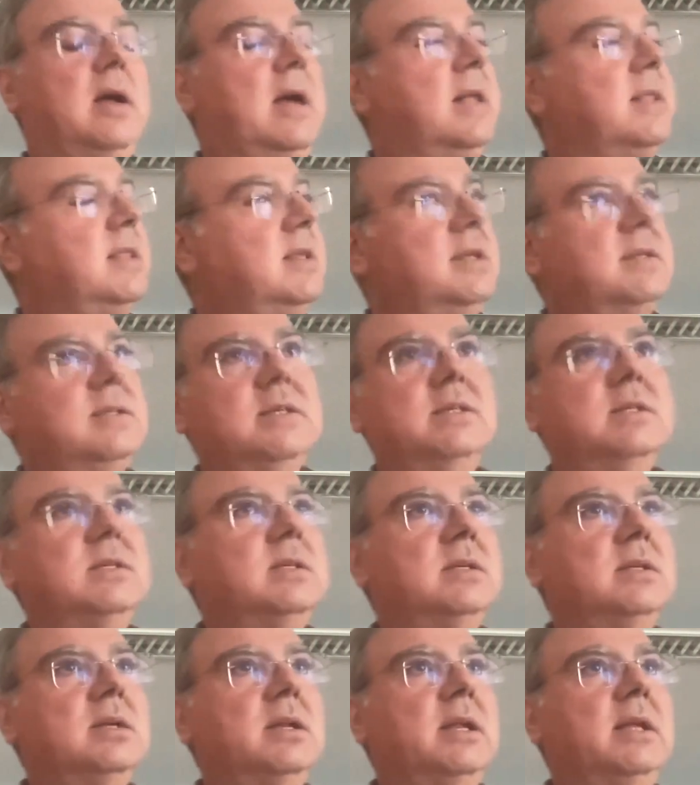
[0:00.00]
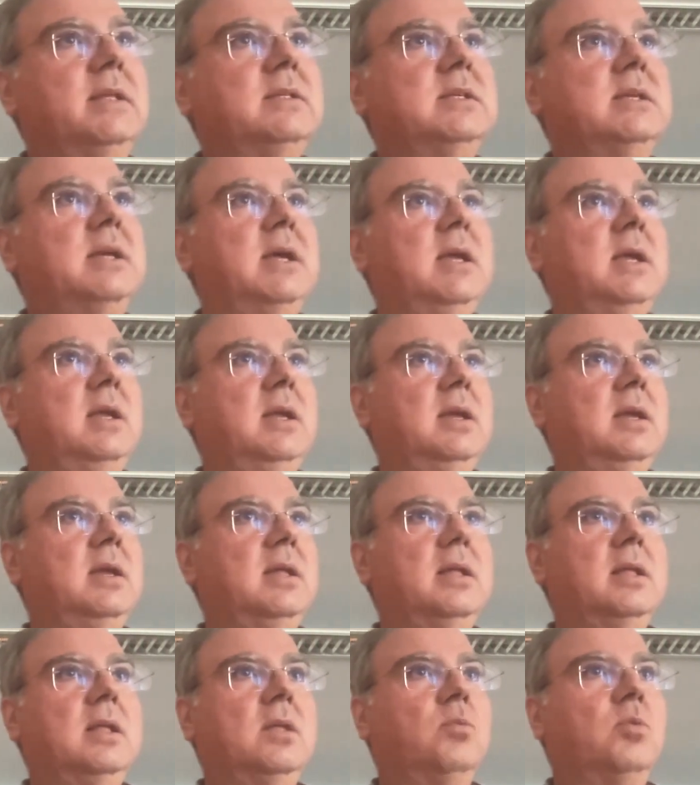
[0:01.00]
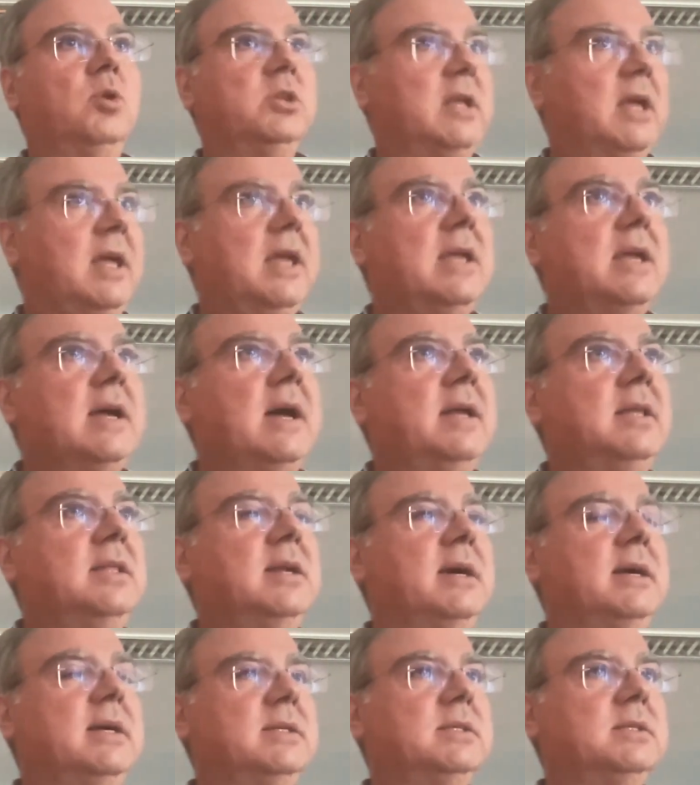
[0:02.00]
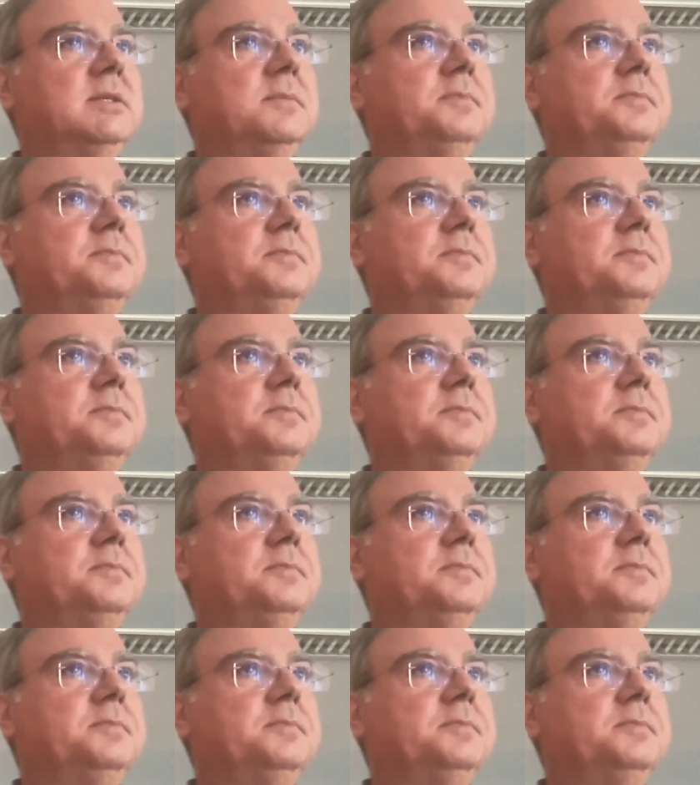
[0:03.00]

And this is, let's say, what AI does.